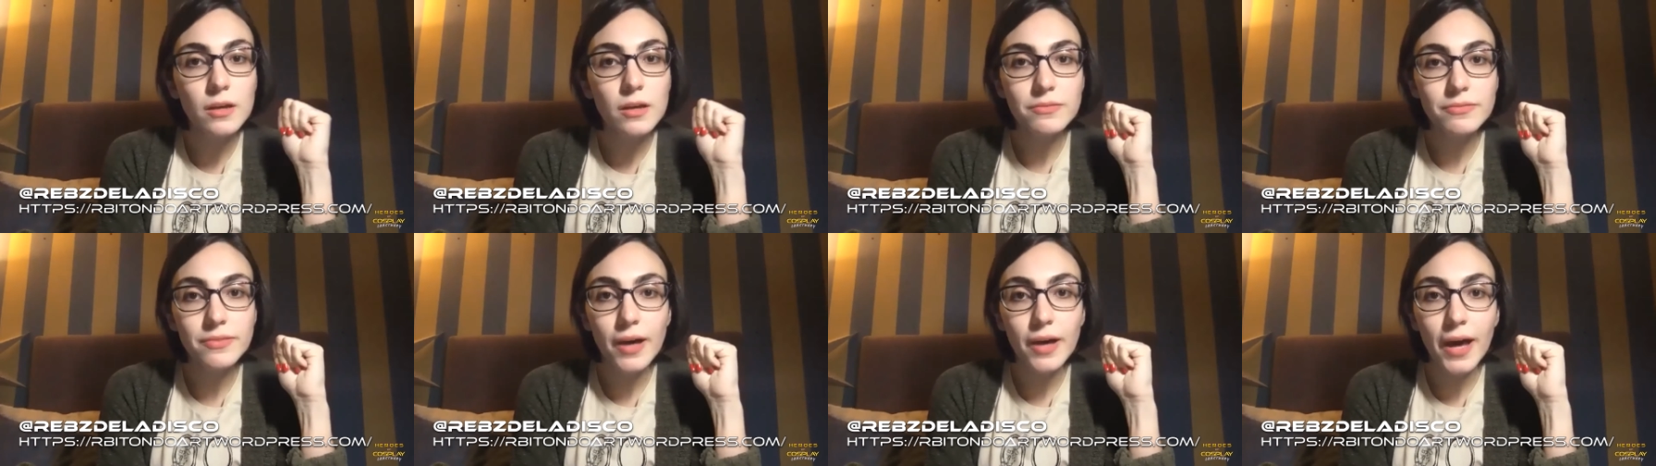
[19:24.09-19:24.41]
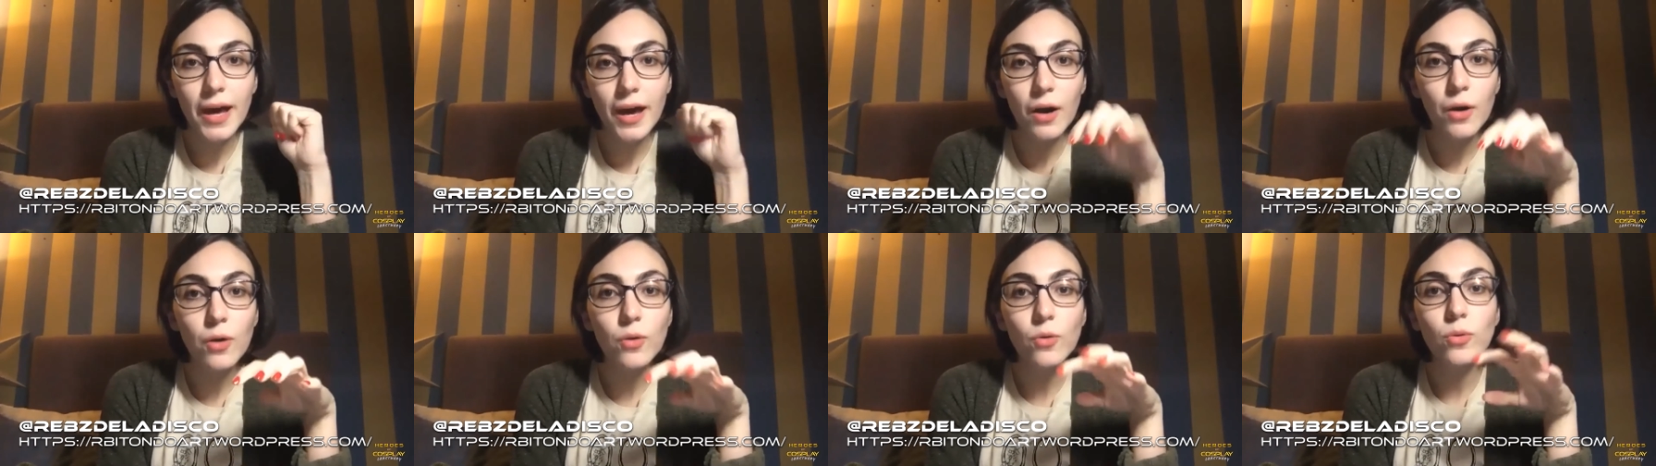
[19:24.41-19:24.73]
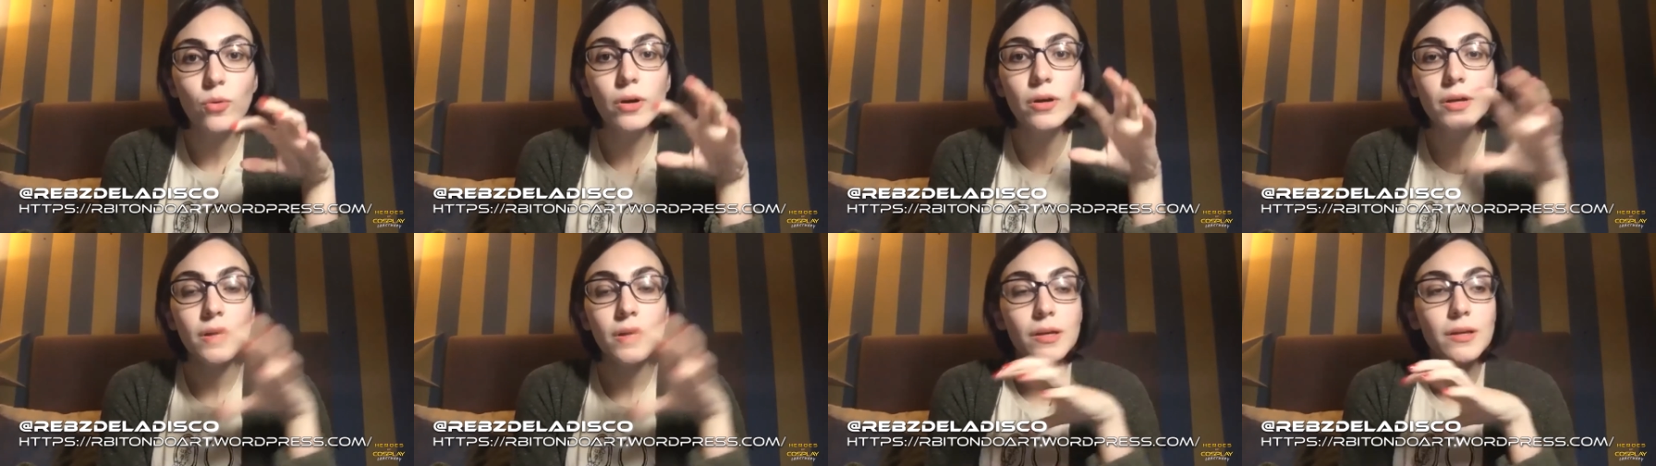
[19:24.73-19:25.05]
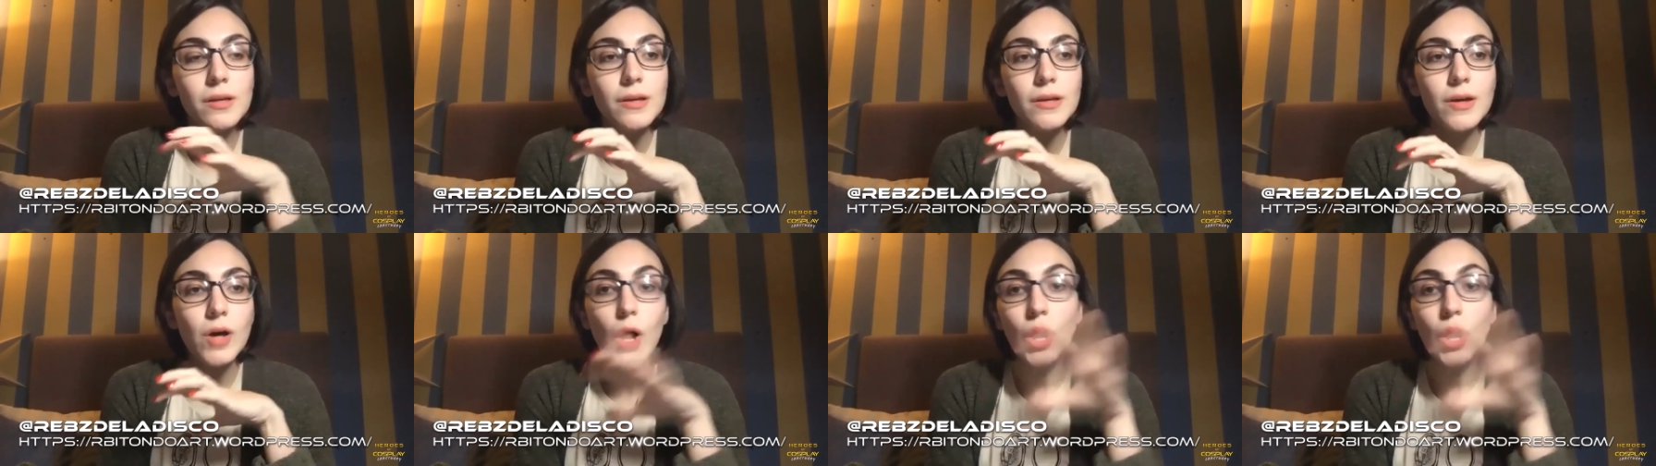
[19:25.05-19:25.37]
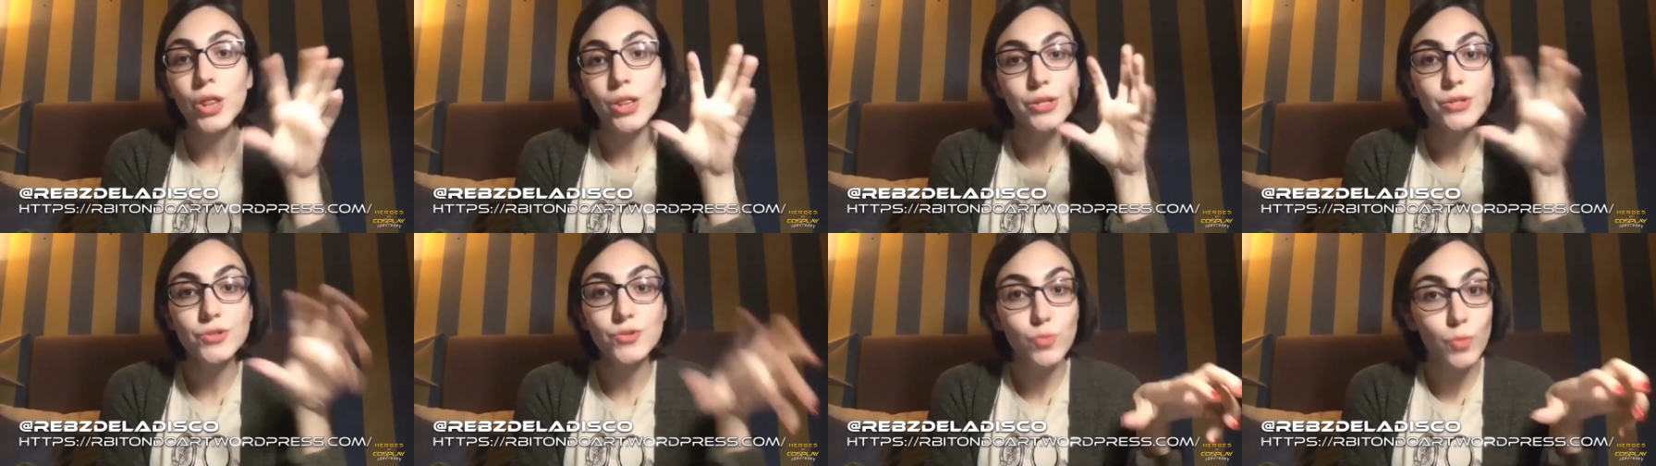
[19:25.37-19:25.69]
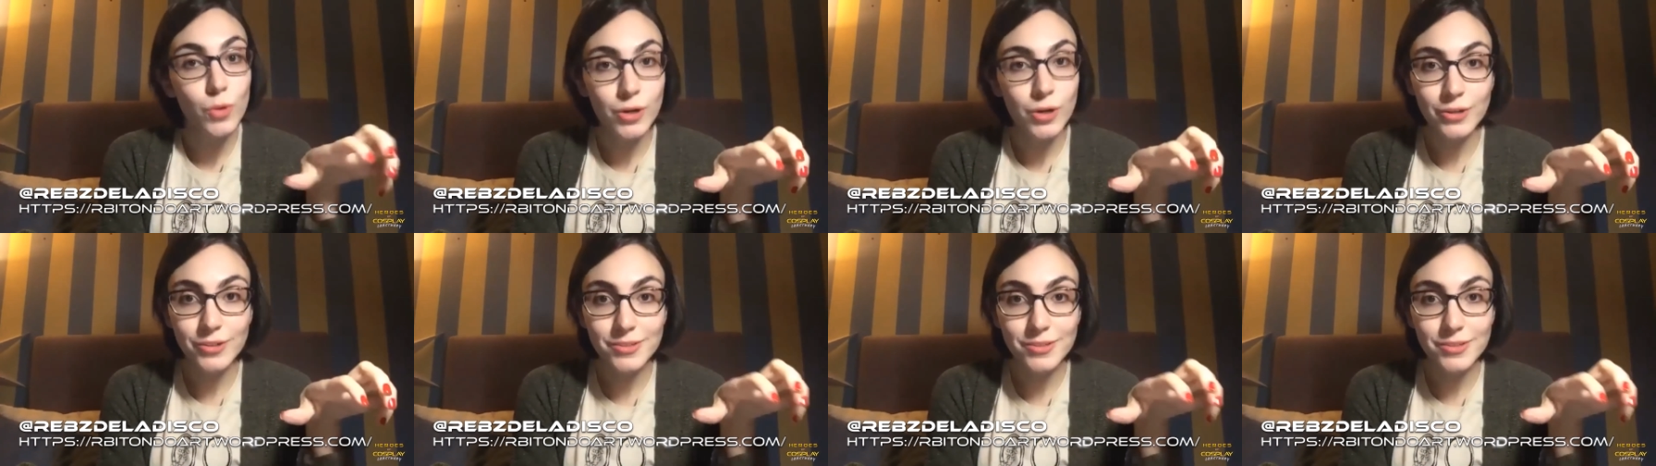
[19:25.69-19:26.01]
of how all of this
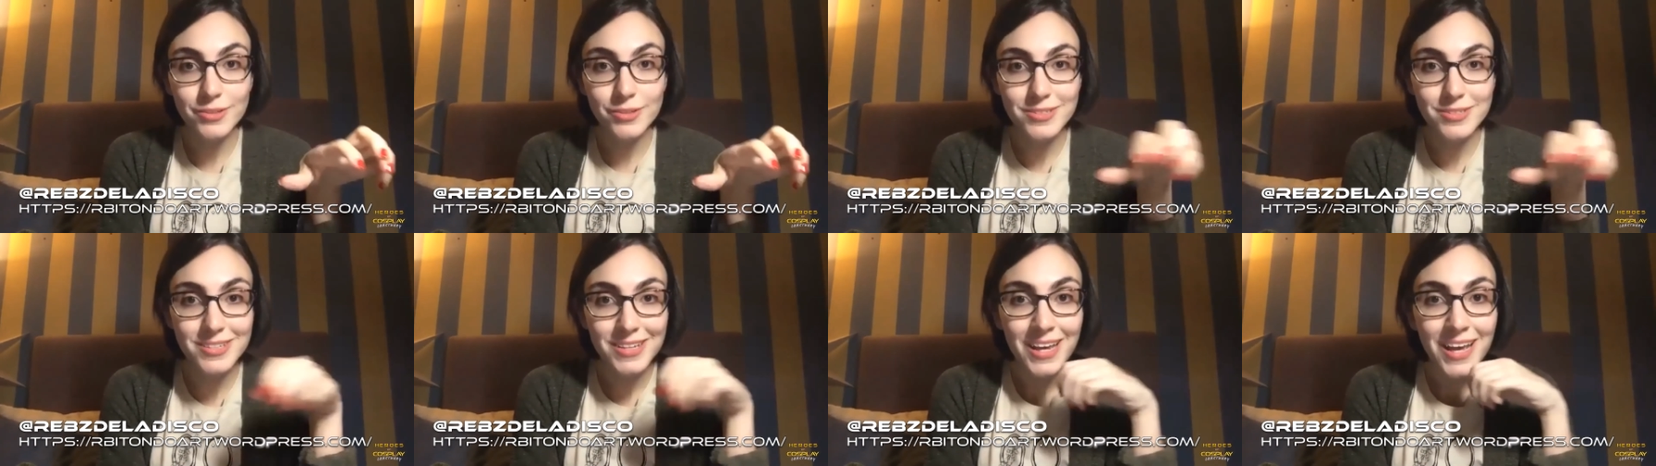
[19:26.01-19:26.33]
works.